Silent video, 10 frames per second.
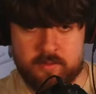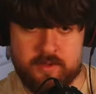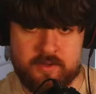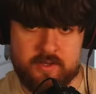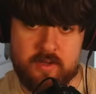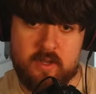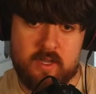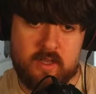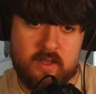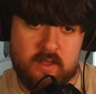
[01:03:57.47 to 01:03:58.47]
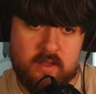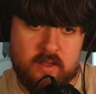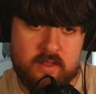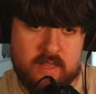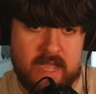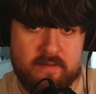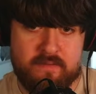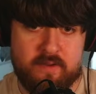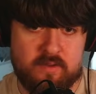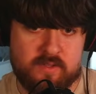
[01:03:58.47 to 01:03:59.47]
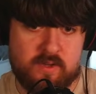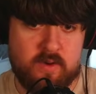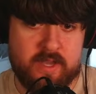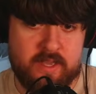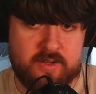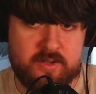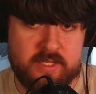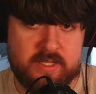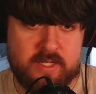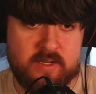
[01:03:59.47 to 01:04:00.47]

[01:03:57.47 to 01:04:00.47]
much. That feels quite interesting,